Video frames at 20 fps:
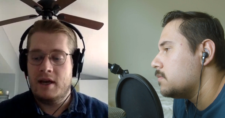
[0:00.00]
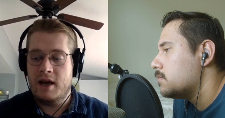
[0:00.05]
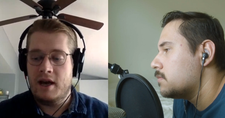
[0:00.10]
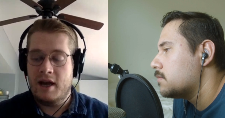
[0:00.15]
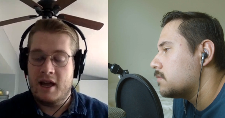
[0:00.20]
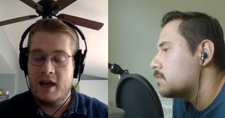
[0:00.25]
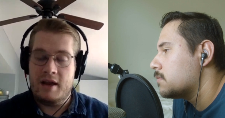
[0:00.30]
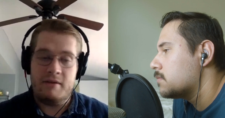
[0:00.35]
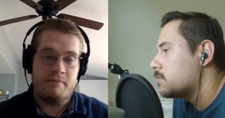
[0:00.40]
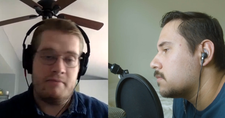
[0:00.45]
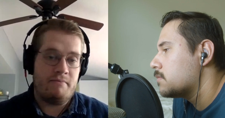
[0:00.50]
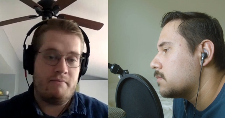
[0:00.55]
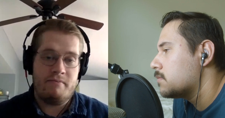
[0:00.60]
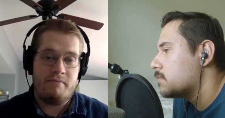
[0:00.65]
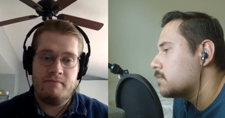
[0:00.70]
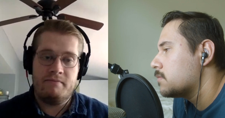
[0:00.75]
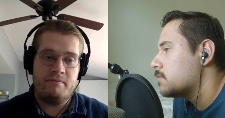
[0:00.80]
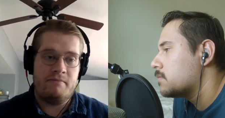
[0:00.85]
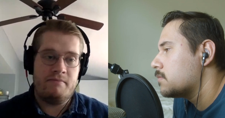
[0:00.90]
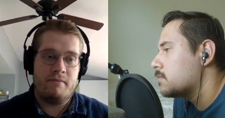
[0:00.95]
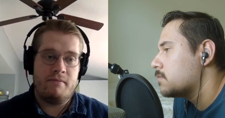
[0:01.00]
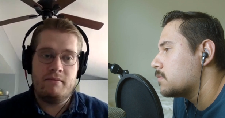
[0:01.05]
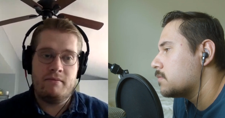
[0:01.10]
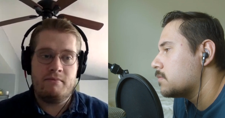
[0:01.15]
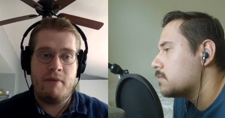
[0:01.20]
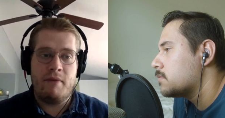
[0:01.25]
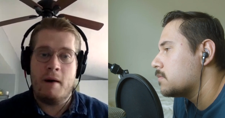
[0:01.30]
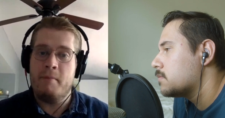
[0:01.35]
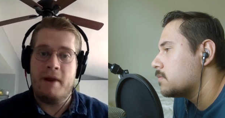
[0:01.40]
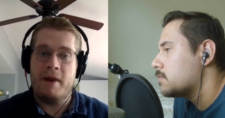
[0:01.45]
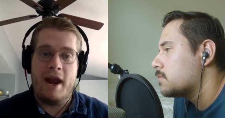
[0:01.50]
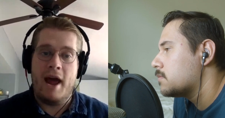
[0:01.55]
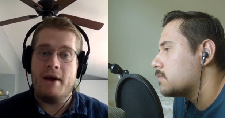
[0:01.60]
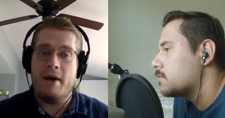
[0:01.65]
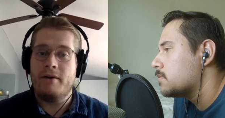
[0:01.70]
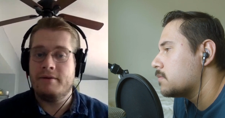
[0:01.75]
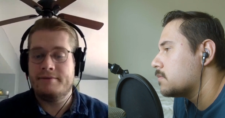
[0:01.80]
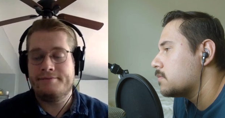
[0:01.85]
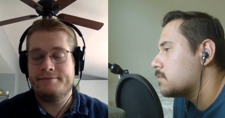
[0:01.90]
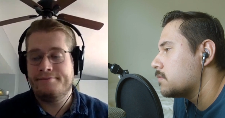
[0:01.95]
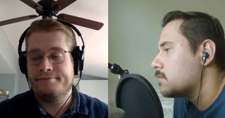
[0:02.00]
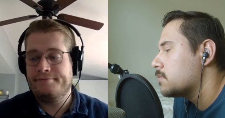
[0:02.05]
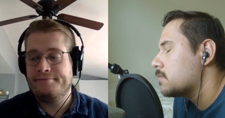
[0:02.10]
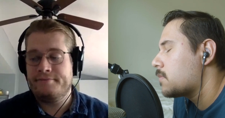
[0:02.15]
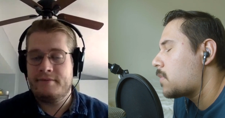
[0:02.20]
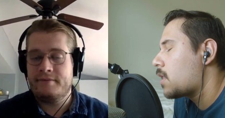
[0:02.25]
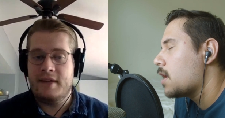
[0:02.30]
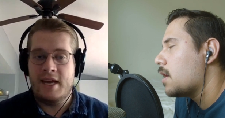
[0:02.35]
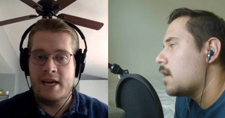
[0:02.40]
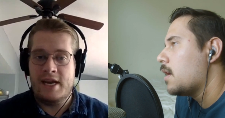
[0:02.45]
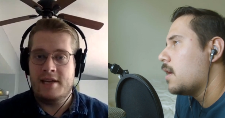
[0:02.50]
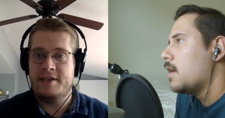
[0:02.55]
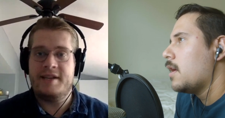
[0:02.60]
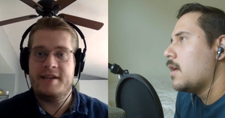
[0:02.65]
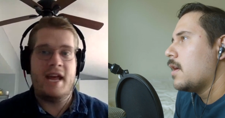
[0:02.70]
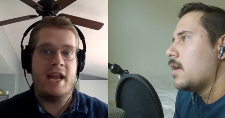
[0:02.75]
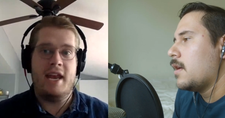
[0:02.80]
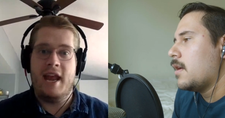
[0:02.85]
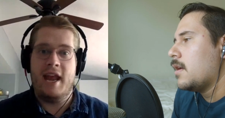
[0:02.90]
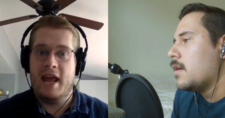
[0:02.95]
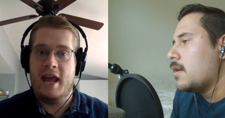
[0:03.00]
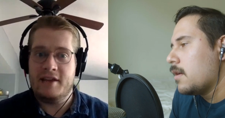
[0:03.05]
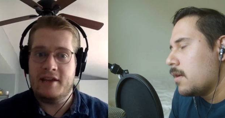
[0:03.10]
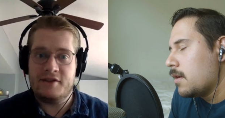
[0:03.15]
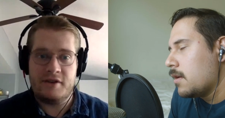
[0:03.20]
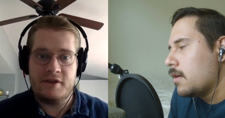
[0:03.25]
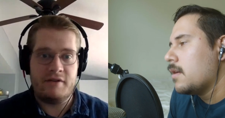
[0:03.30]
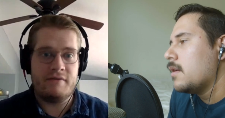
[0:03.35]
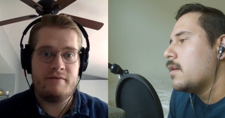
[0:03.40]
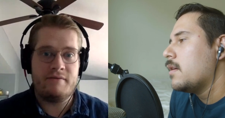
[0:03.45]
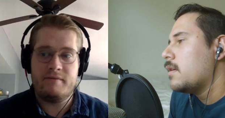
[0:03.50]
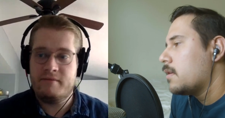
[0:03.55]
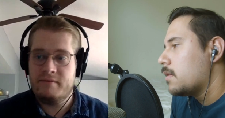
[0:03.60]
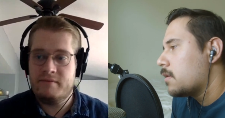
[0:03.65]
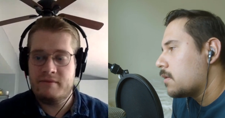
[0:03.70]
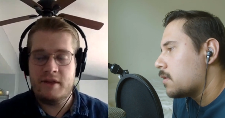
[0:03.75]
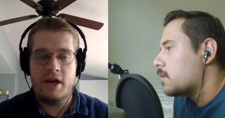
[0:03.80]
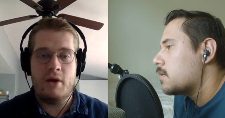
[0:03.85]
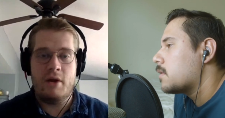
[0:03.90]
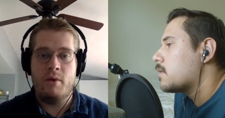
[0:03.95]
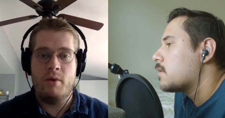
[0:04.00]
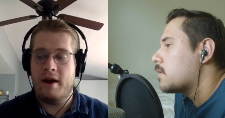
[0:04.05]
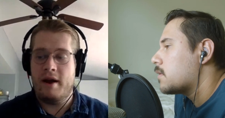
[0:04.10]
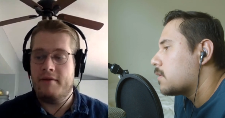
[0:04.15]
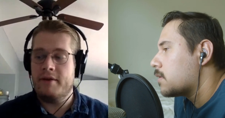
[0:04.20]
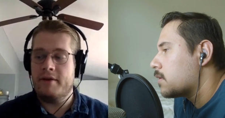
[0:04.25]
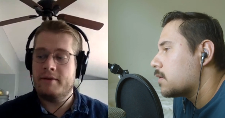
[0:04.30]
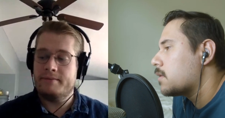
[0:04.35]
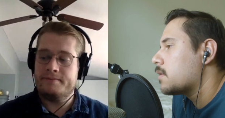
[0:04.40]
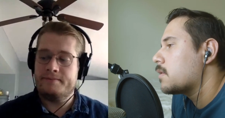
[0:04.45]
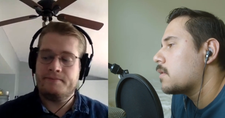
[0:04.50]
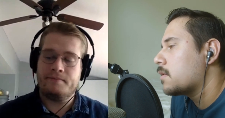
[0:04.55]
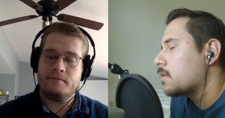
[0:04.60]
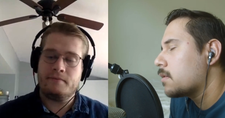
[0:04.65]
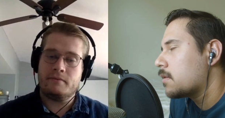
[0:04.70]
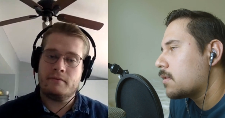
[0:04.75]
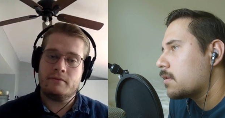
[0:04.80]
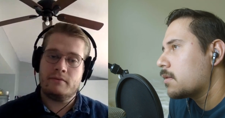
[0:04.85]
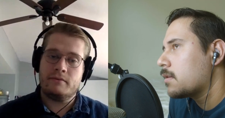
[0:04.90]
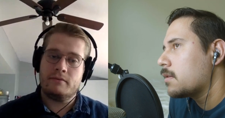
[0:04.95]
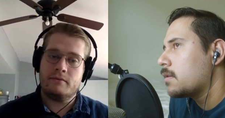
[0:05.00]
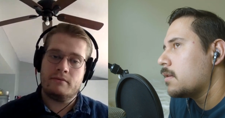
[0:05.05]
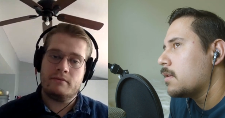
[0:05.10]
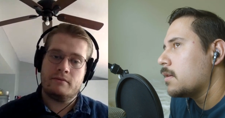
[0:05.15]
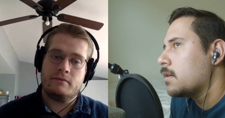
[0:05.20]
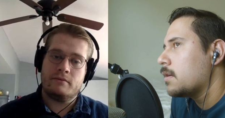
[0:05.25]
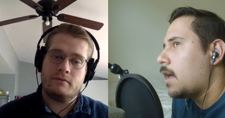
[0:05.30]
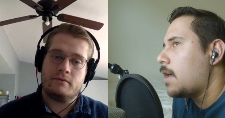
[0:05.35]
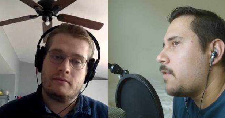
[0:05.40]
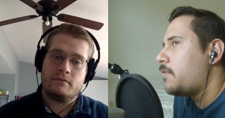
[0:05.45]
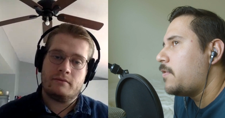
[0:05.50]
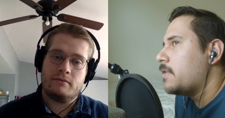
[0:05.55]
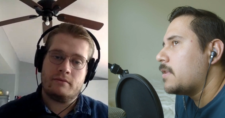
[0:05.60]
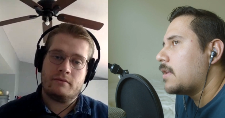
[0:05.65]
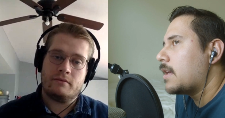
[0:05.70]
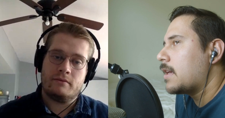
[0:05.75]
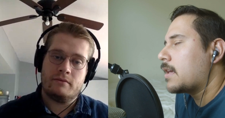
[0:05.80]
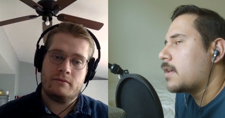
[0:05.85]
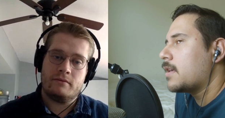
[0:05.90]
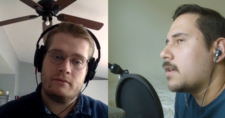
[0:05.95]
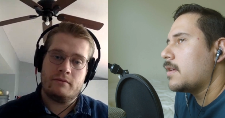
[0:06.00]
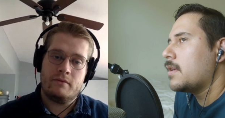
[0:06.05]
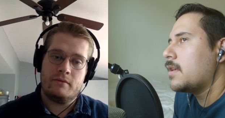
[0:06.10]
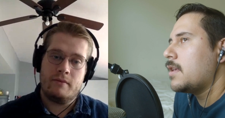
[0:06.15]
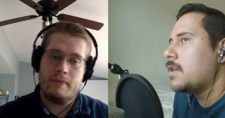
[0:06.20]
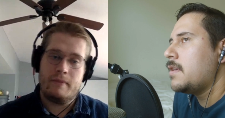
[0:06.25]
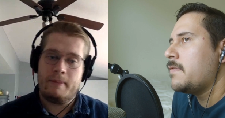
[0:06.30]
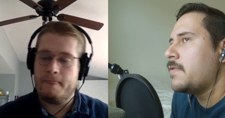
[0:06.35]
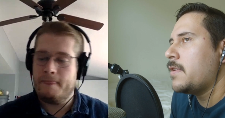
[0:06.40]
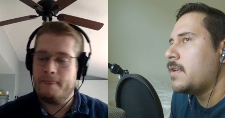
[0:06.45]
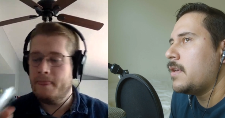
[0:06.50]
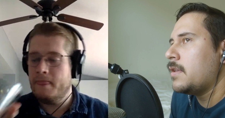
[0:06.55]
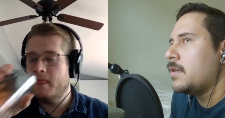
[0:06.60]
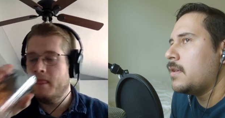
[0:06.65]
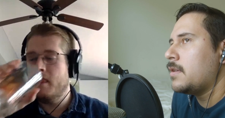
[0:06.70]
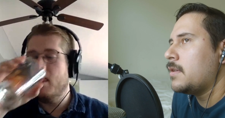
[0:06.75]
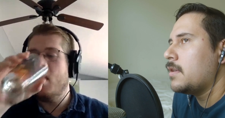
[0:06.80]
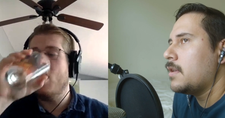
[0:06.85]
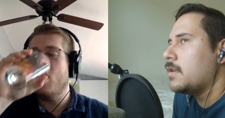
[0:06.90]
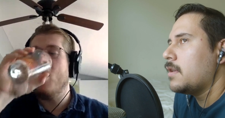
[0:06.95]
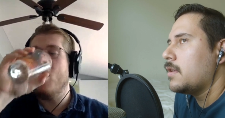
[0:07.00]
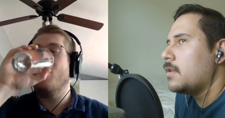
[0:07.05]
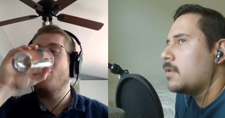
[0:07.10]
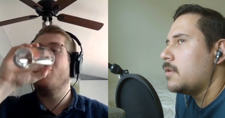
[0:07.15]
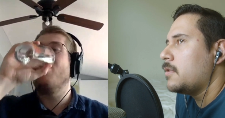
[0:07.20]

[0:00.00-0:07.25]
Speaker 1: uh, and pump it out in 10 days or, you know, whatever.
Speaker 2: Yeah. I feel like even